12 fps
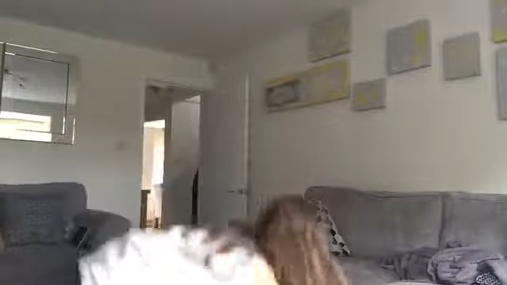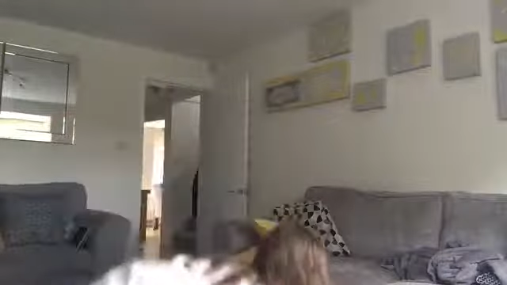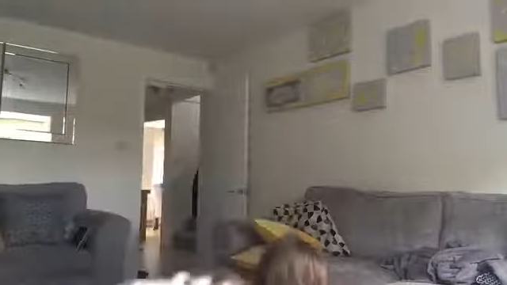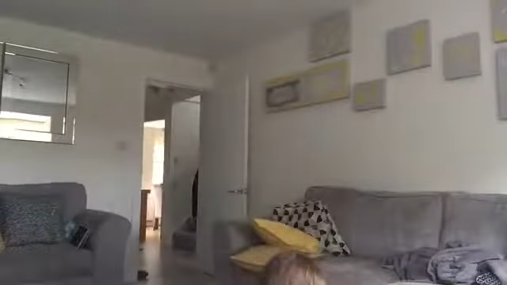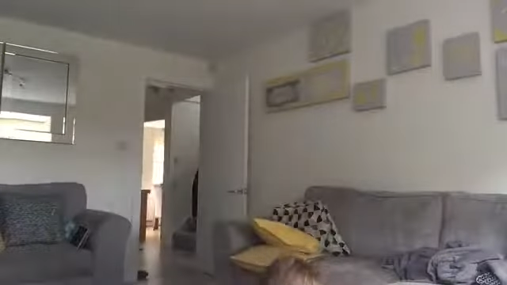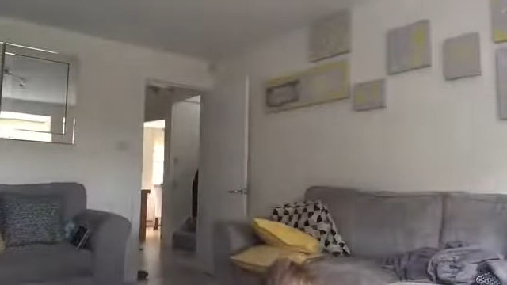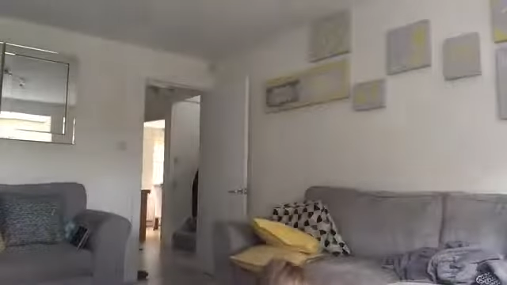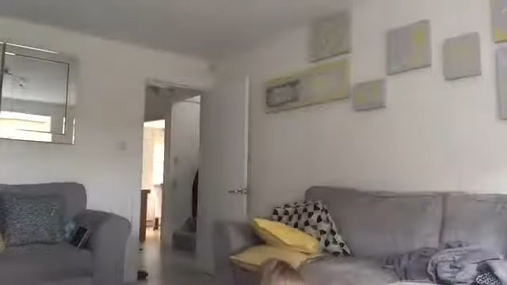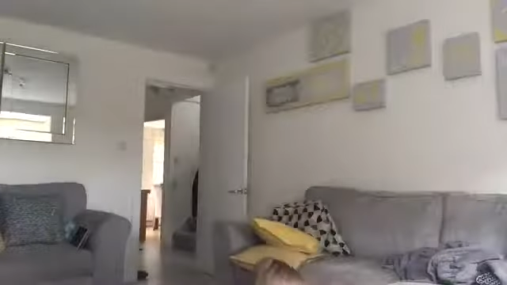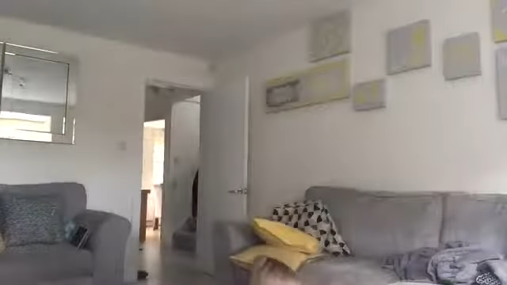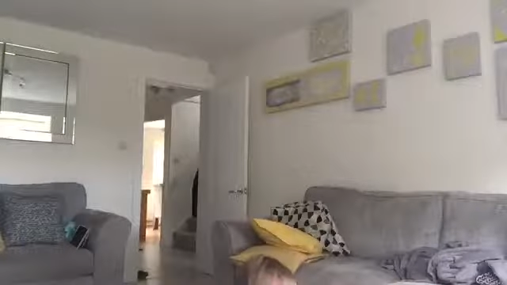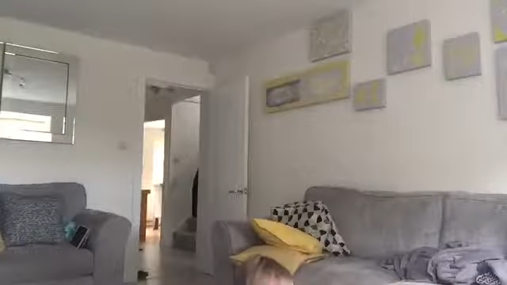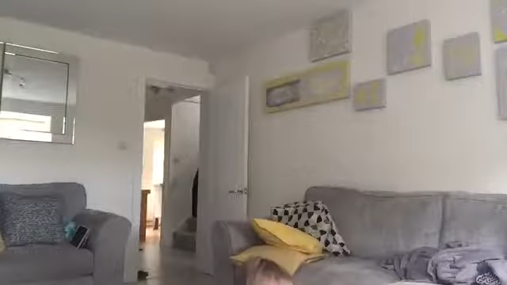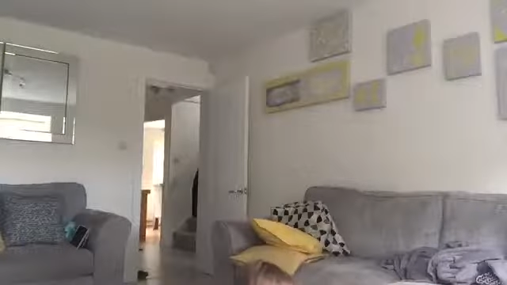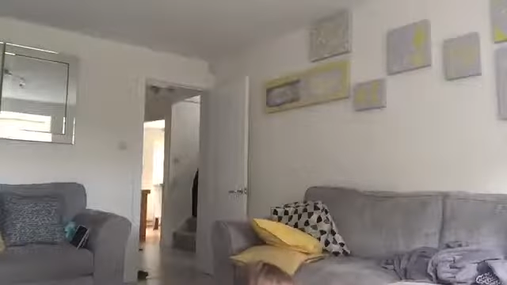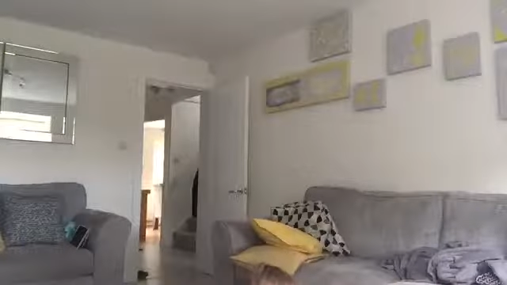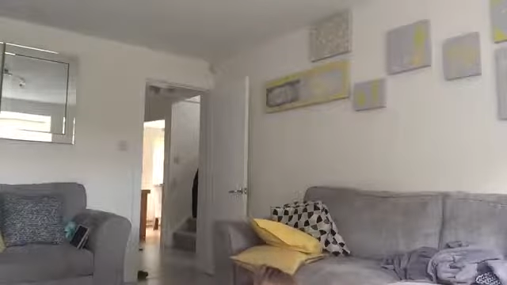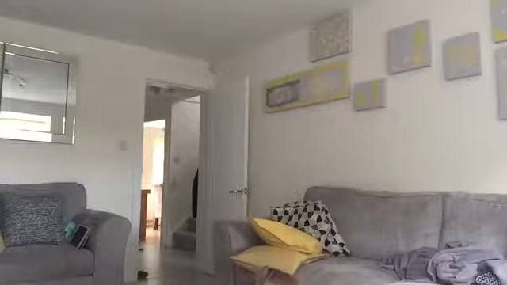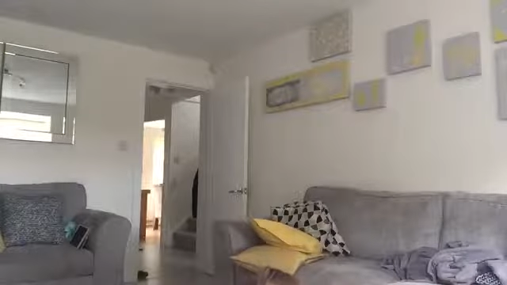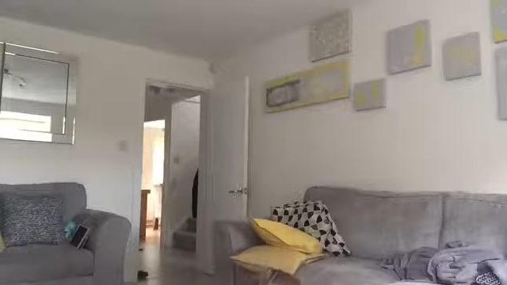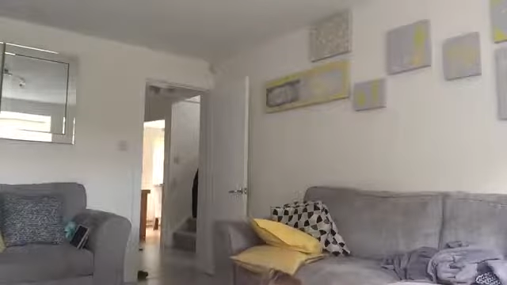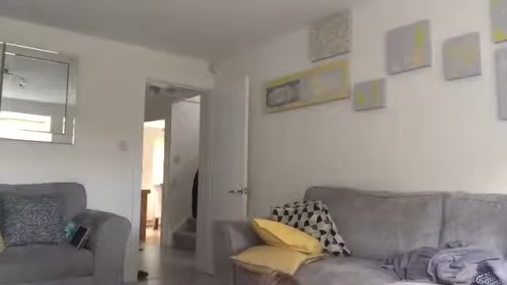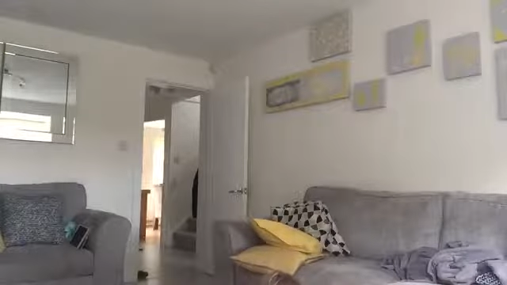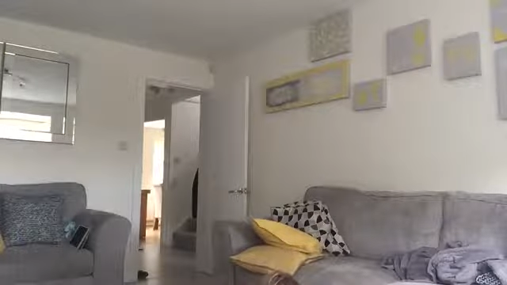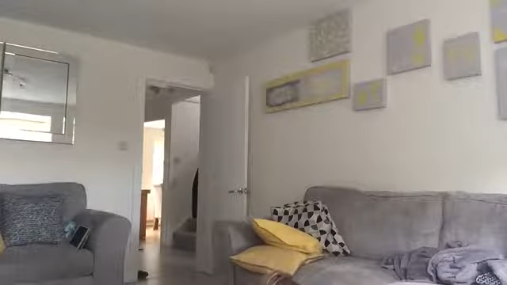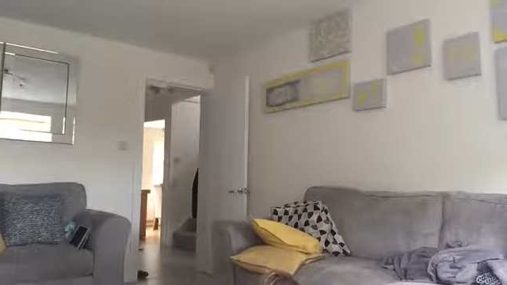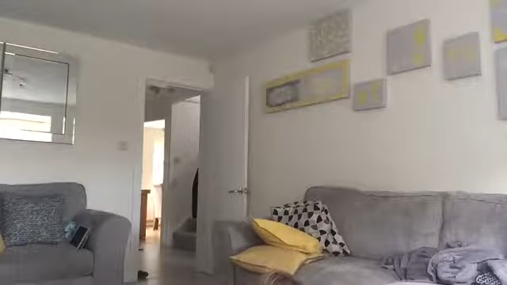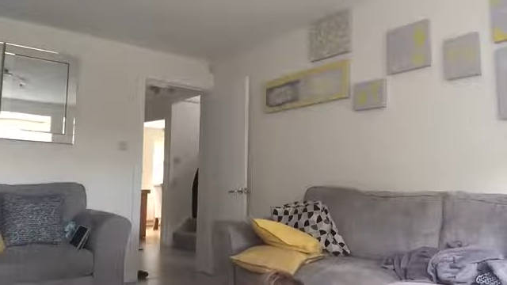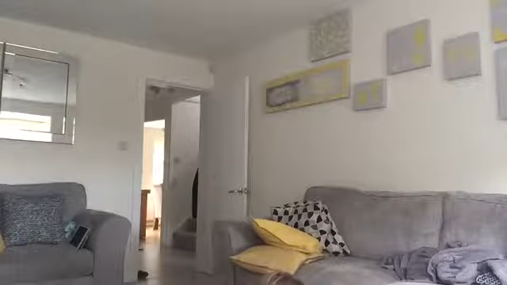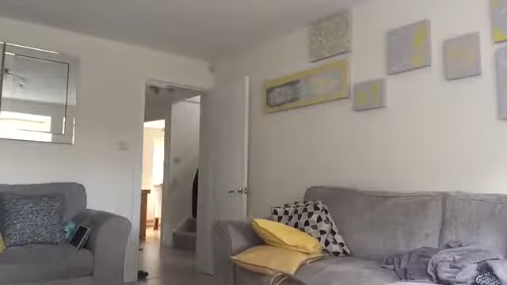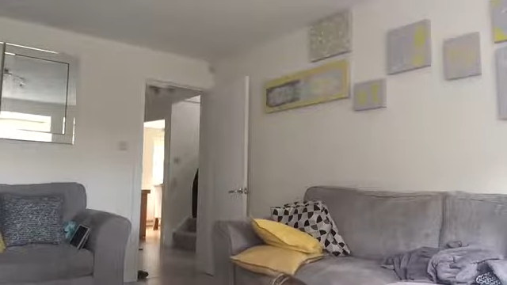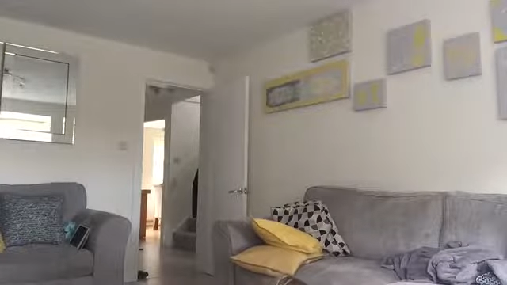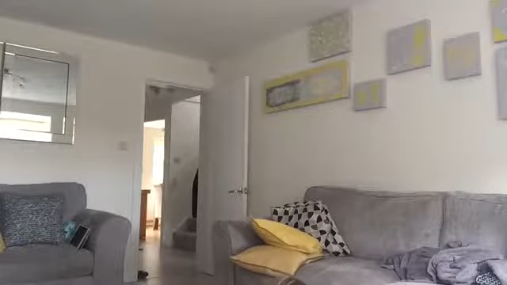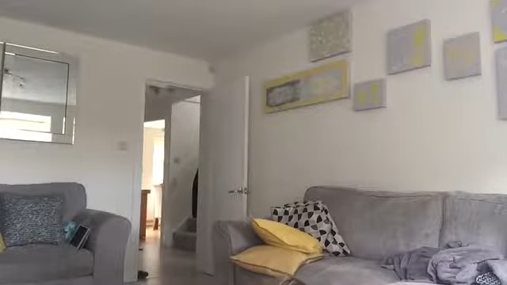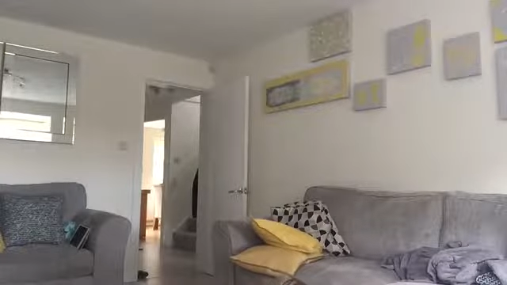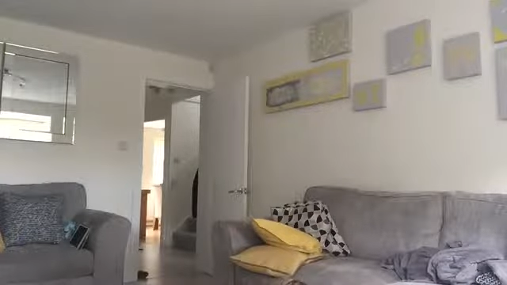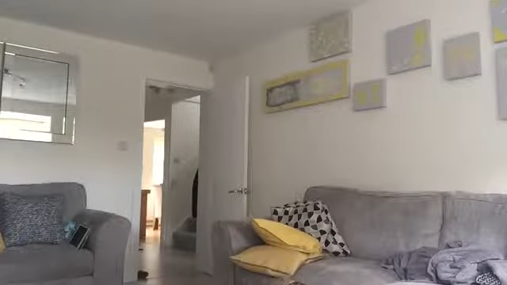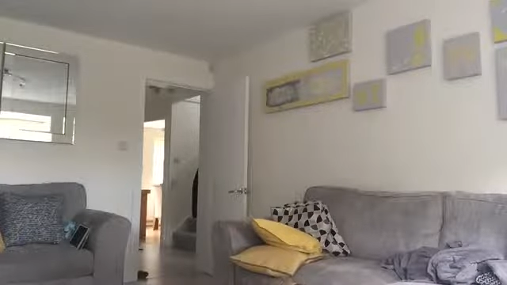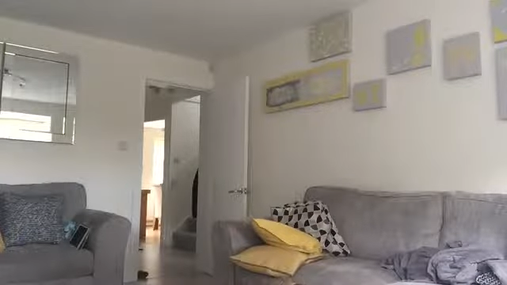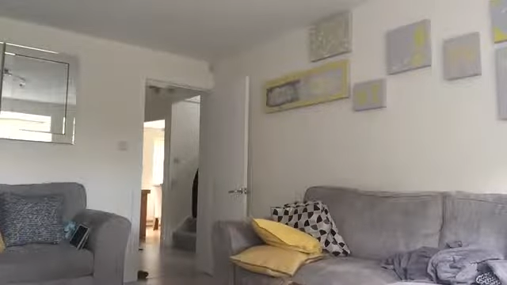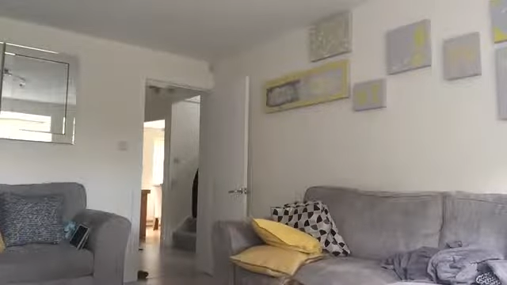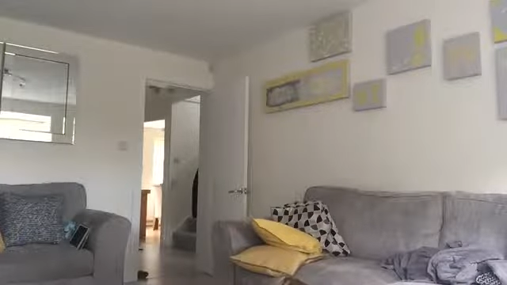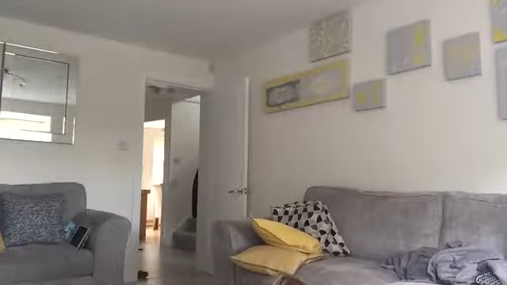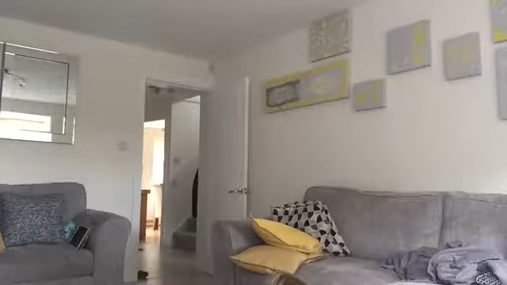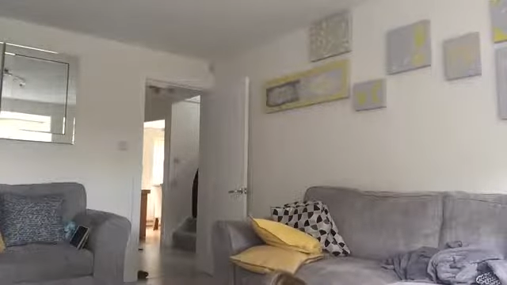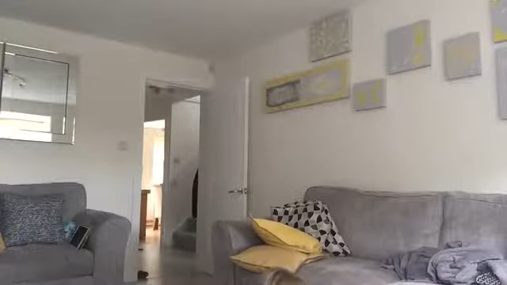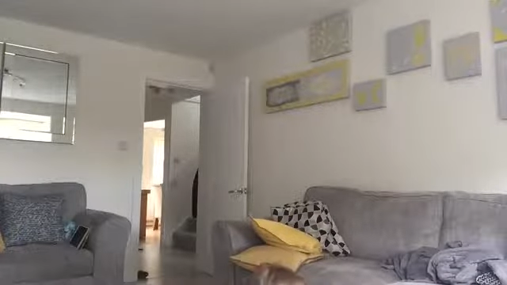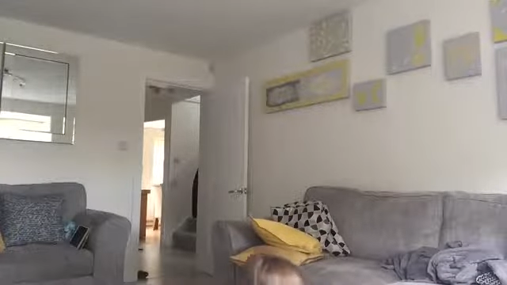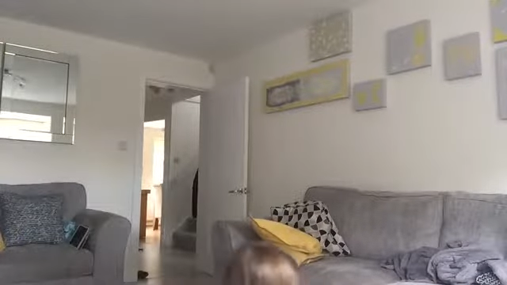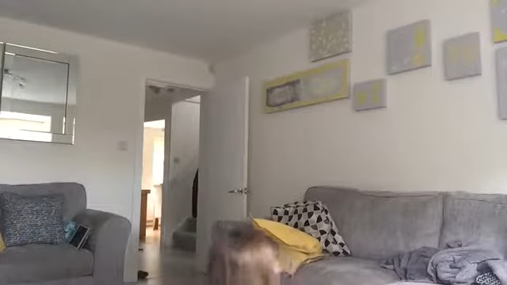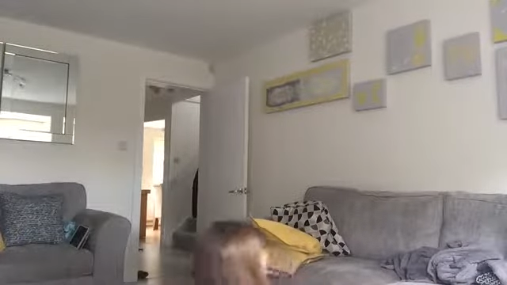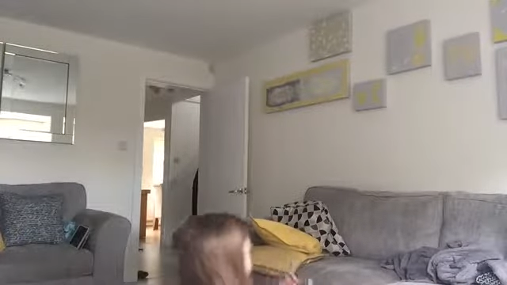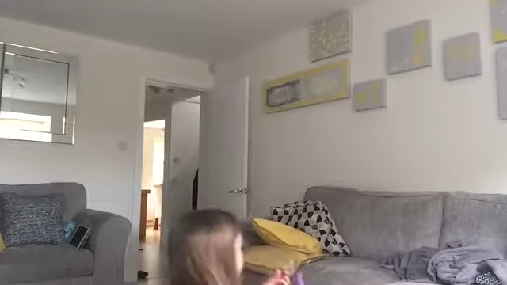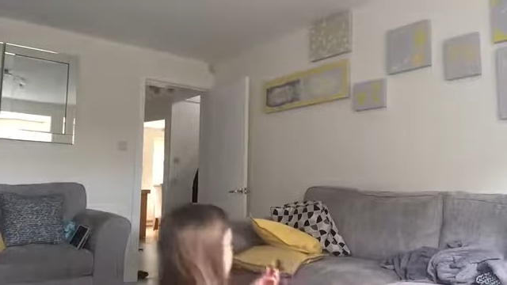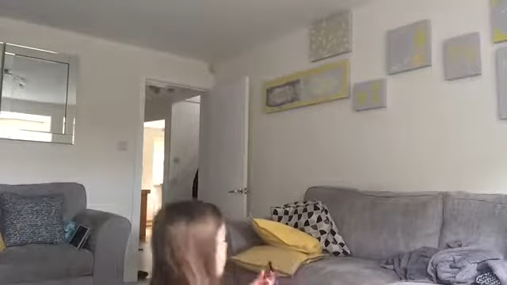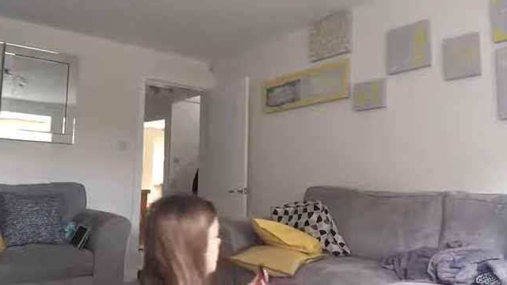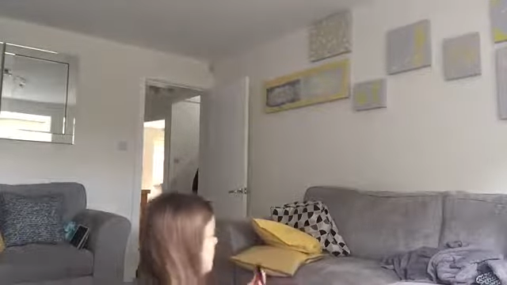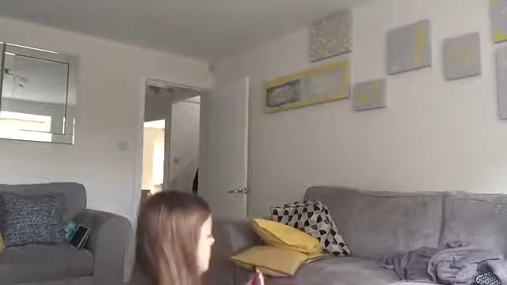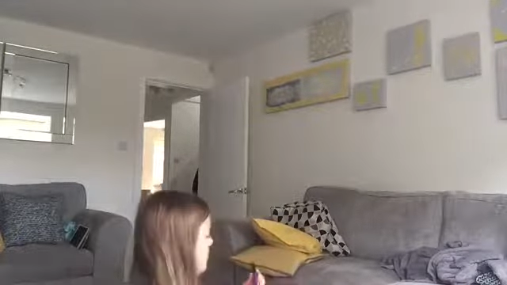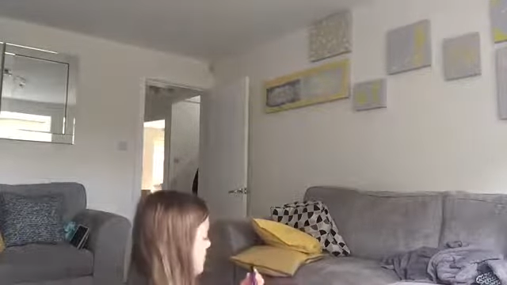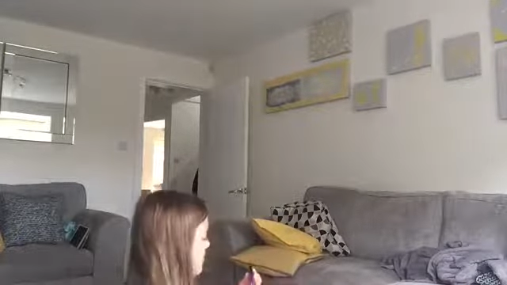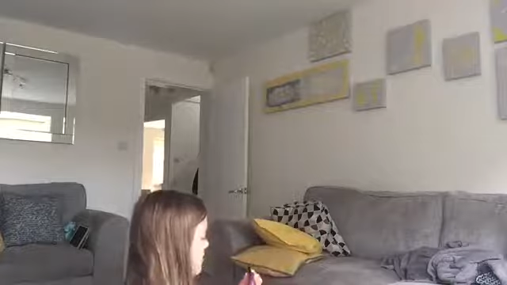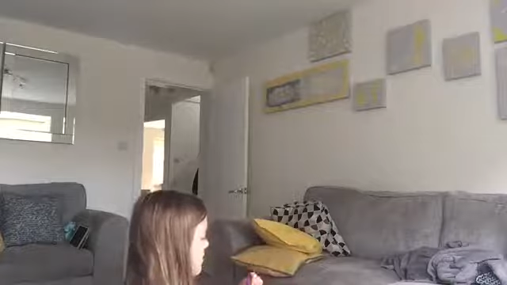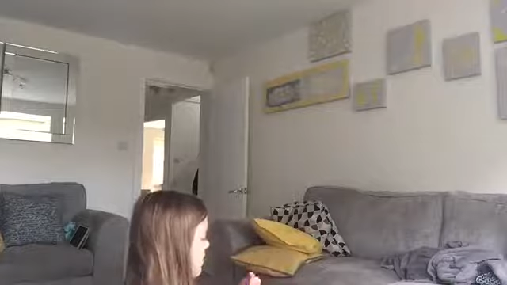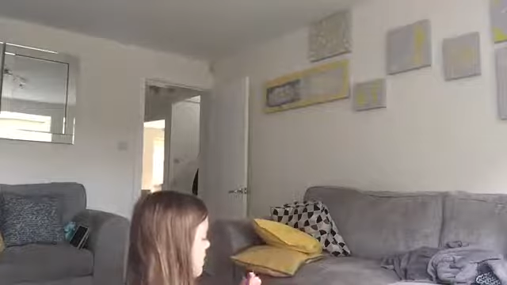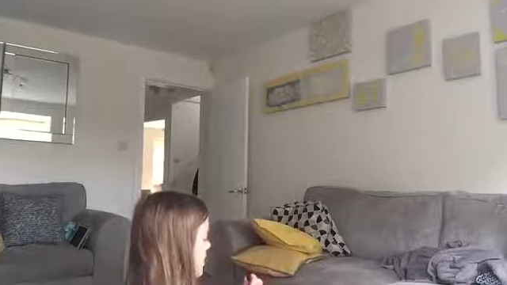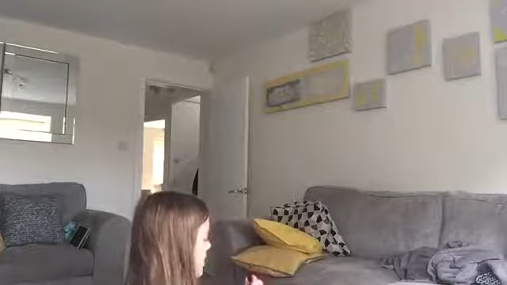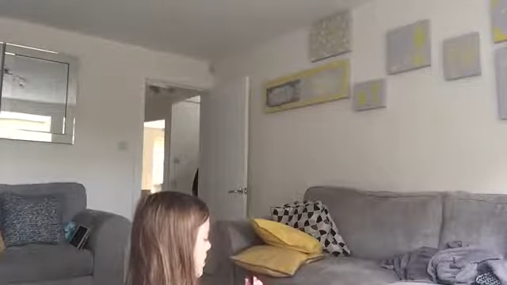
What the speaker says: Nobody's mouth can be seen.